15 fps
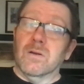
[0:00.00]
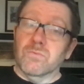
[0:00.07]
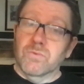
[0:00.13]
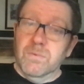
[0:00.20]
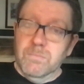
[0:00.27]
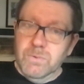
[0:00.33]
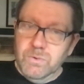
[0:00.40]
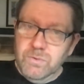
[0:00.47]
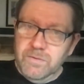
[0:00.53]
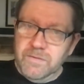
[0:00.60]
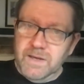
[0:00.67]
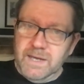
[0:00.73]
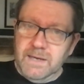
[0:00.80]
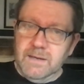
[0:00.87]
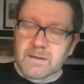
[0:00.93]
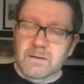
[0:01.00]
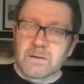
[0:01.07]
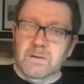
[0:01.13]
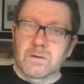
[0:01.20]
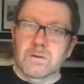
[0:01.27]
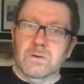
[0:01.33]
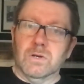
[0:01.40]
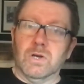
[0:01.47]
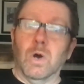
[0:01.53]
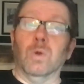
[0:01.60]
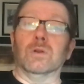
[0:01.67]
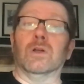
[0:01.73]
removing goal